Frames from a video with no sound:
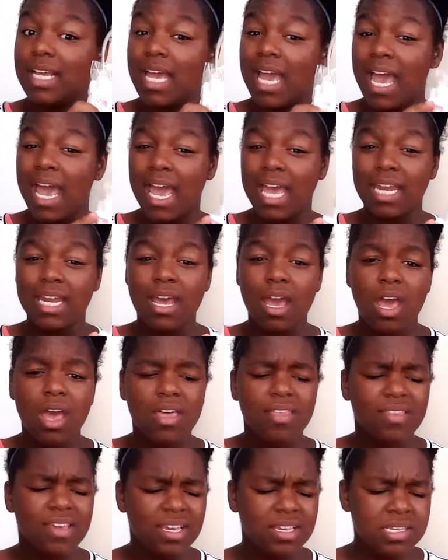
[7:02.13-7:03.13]
And
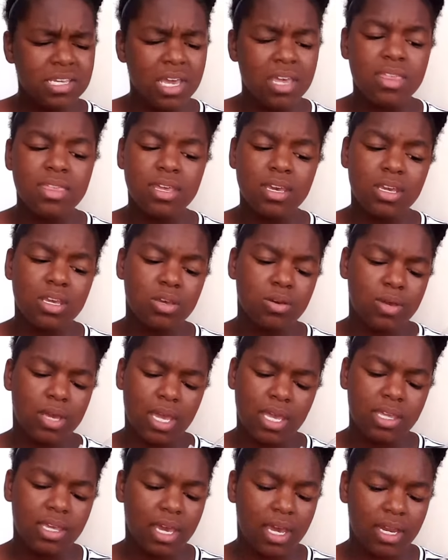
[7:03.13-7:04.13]
these I think you
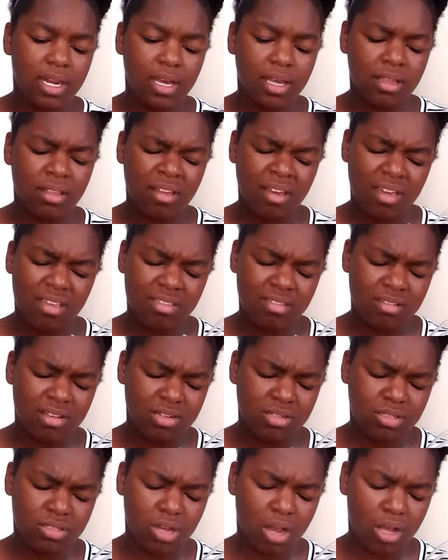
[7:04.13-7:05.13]
can get at like the
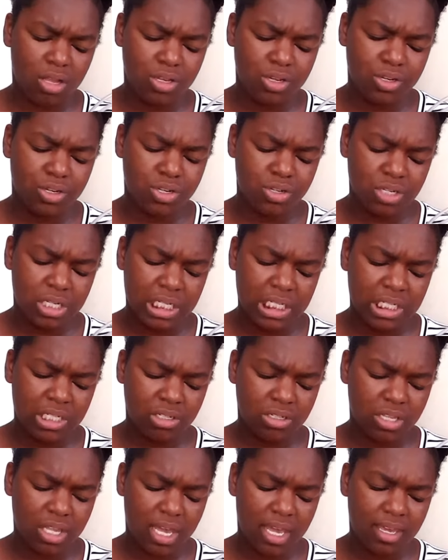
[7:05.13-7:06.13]
Dollar Tree
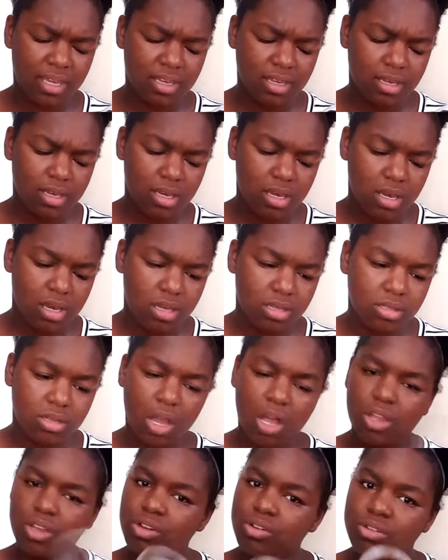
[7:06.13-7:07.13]
or like
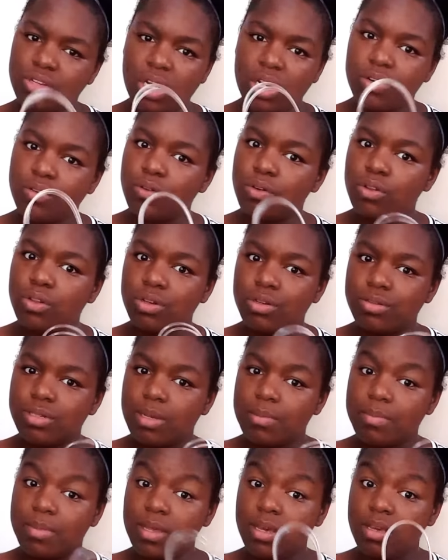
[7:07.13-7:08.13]
Dollar General or
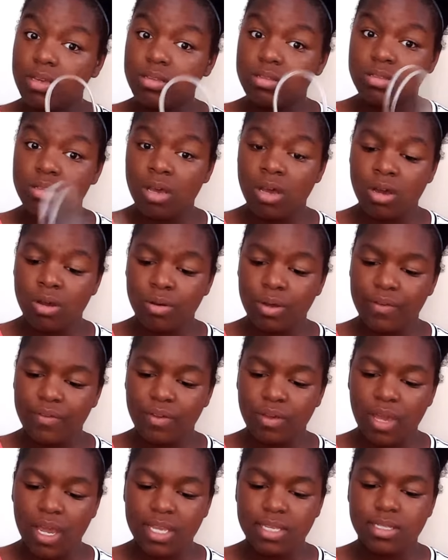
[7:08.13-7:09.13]
something. So if
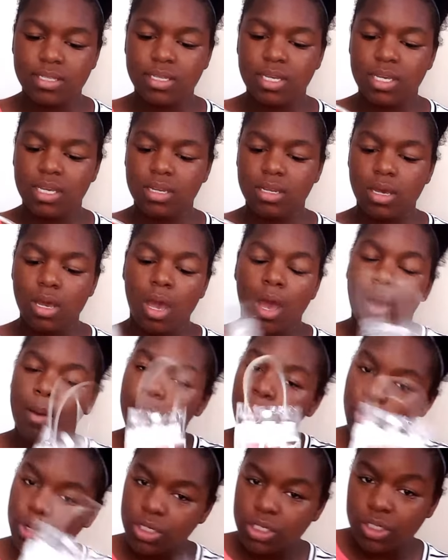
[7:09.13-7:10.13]
you guys need
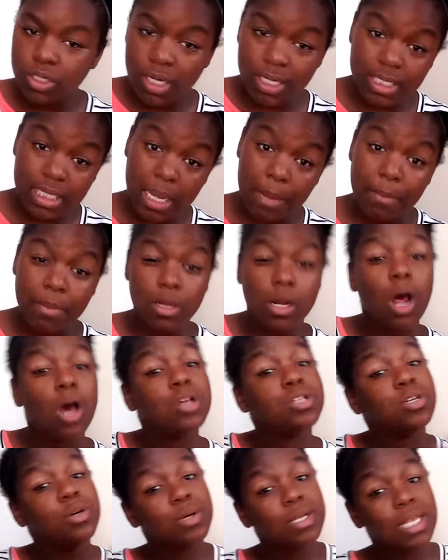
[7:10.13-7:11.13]
moisturizing but
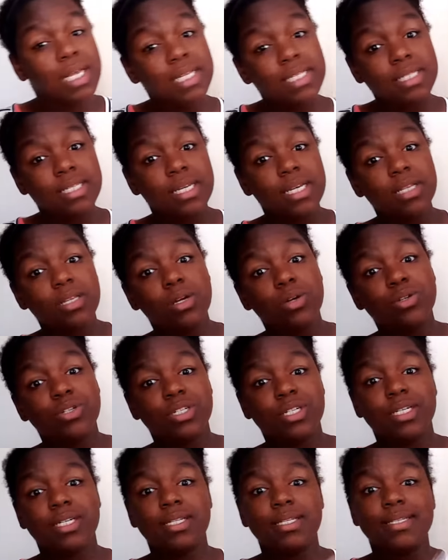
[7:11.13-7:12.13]
also cleansing
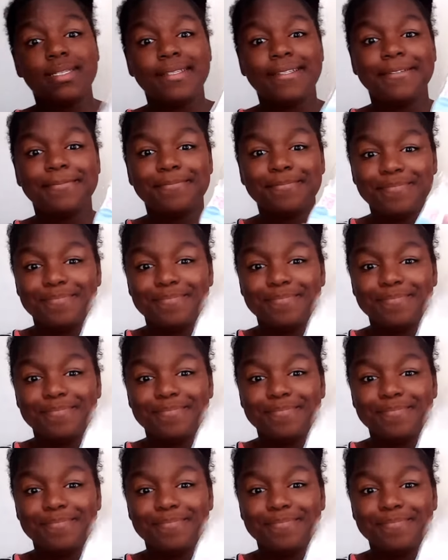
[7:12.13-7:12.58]
lotions,